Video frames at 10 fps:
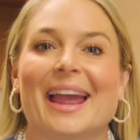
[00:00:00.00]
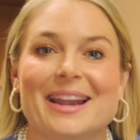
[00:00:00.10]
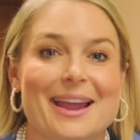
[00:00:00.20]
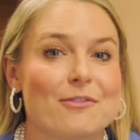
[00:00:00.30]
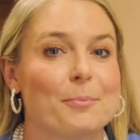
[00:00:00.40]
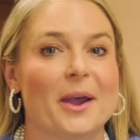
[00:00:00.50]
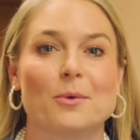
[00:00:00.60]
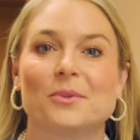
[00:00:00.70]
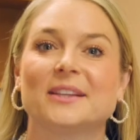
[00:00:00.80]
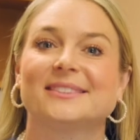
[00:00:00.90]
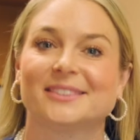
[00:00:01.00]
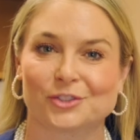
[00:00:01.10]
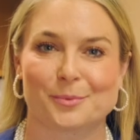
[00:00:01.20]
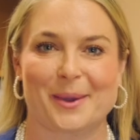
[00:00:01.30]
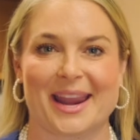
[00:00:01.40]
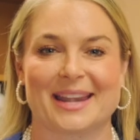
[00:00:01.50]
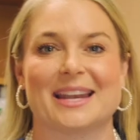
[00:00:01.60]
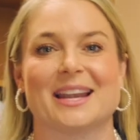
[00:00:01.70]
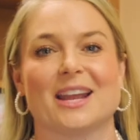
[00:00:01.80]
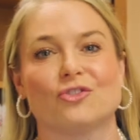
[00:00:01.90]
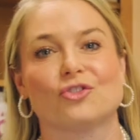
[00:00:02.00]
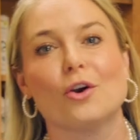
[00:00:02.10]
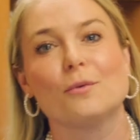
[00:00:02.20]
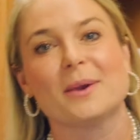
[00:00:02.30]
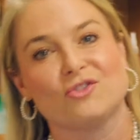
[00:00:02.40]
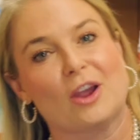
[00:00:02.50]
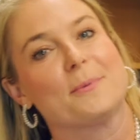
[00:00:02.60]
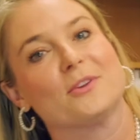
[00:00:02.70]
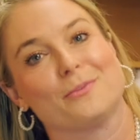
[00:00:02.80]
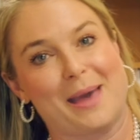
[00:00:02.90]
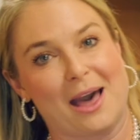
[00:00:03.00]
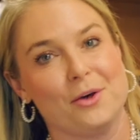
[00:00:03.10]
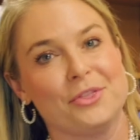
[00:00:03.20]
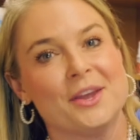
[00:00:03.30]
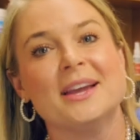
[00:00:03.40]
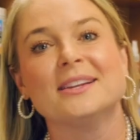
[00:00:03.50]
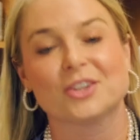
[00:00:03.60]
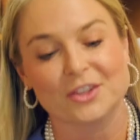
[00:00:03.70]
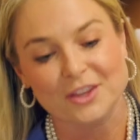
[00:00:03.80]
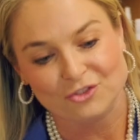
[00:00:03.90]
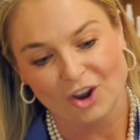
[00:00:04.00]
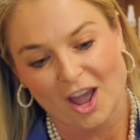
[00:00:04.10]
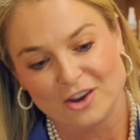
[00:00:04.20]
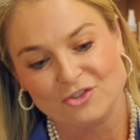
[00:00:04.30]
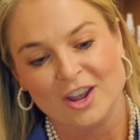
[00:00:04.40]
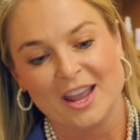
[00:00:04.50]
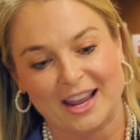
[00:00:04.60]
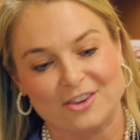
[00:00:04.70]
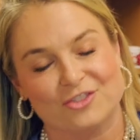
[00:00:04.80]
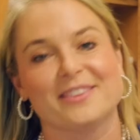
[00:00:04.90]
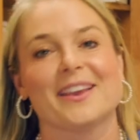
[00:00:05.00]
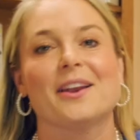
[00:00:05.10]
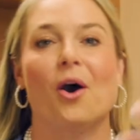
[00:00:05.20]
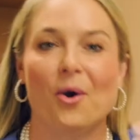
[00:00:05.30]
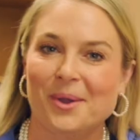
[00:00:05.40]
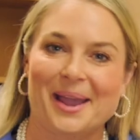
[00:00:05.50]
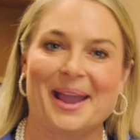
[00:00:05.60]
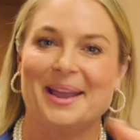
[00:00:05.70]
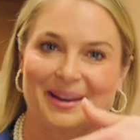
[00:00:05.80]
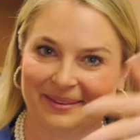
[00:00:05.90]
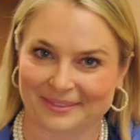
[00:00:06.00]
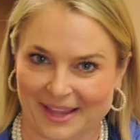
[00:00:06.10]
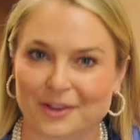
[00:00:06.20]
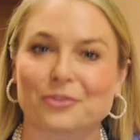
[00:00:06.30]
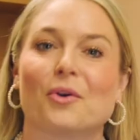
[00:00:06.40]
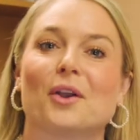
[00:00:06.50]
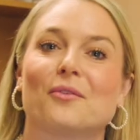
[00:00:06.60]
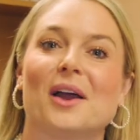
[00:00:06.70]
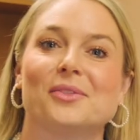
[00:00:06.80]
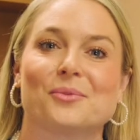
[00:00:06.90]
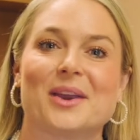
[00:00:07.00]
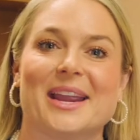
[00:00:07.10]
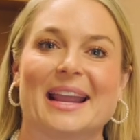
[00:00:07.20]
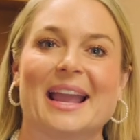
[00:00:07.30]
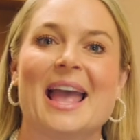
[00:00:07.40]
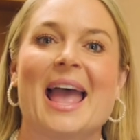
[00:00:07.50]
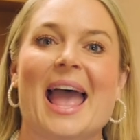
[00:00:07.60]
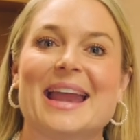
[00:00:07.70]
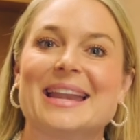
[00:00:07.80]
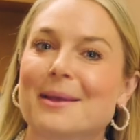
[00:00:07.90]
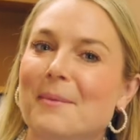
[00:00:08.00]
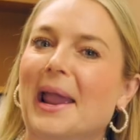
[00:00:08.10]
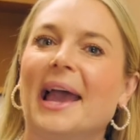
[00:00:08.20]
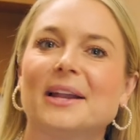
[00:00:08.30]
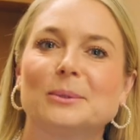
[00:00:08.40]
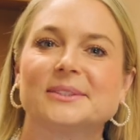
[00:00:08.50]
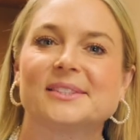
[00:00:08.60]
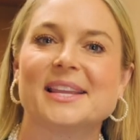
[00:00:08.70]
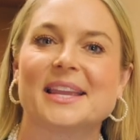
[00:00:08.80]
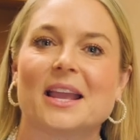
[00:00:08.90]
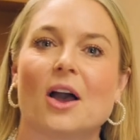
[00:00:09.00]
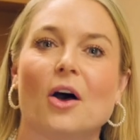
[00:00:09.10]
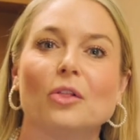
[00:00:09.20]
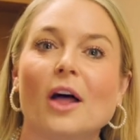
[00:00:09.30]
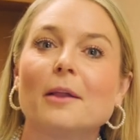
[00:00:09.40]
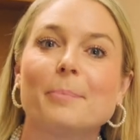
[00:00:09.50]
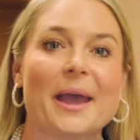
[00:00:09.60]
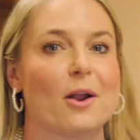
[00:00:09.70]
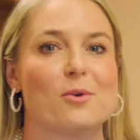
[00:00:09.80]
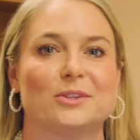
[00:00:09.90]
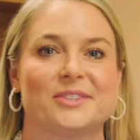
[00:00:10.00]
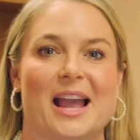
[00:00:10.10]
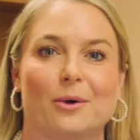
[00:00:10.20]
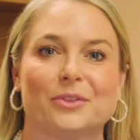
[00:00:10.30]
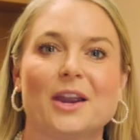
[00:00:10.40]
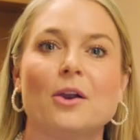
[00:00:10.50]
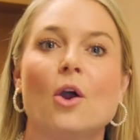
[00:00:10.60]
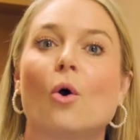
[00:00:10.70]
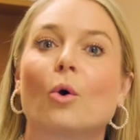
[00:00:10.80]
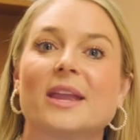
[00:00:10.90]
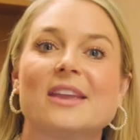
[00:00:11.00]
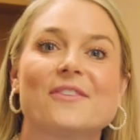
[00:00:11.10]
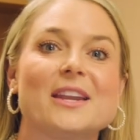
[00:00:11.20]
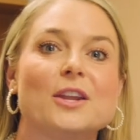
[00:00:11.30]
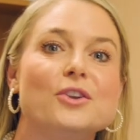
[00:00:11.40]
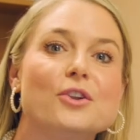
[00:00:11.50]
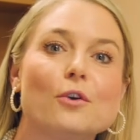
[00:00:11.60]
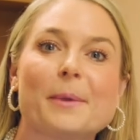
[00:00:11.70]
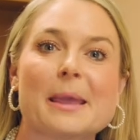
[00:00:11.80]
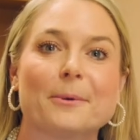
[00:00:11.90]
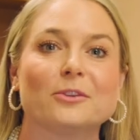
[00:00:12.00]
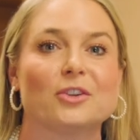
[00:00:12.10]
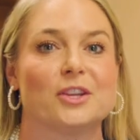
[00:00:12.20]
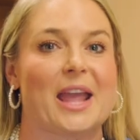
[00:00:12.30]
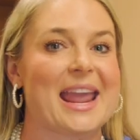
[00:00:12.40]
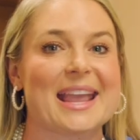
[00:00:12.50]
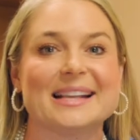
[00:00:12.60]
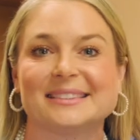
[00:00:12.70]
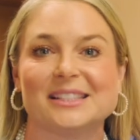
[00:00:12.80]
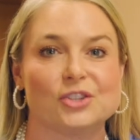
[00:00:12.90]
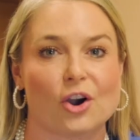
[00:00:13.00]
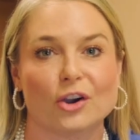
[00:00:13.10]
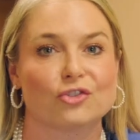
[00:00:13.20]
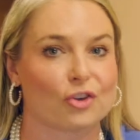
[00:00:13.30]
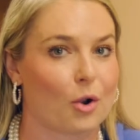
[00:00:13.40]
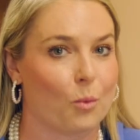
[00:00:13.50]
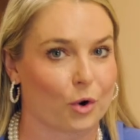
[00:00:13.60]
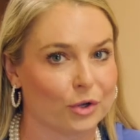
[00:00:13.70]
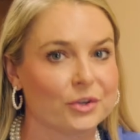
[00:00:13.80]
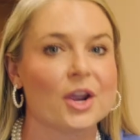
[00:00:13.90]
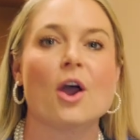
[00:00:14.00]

And I replied with a scissor bite. And I showed my shepherd's mouth to the judge, and she said, Okay, and let us run around the ring. And in my head, I was thinking a lot of pet owners out there, or even new people to the AKC dog show world,